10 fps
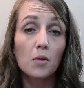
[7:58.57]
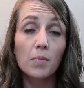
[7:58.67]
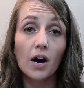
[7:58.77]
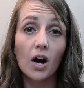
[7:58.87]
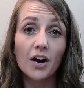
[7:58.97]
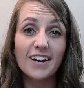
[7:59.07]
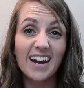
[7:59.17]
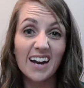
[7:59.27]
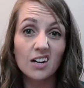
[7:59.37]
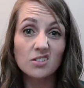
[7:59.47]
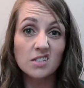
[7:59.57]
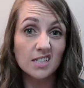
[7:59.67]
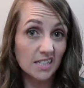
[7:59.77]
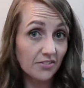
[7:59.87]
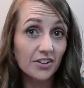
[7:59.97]
but on how
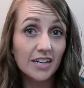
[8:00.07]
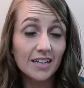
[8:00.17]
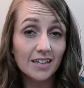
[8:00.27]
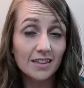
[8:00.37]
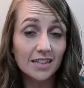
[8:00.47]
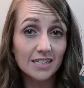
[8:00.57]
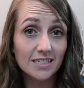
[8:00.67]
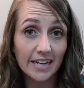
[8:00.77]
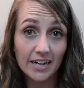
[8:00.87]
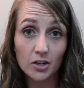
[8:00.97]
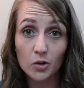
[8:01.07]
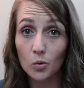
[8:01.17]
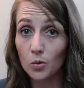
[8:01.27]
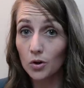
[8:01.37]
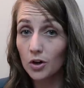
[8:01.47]
significant the tear
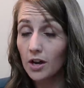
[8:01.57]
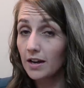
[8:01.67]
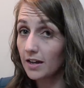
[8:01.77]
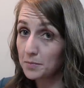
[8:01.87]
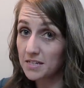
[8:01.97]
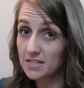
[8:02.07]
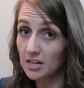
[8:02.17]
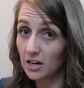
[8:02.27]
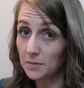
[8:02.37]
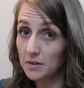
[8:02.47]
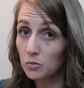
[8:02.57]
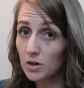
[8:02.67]
or episiotomy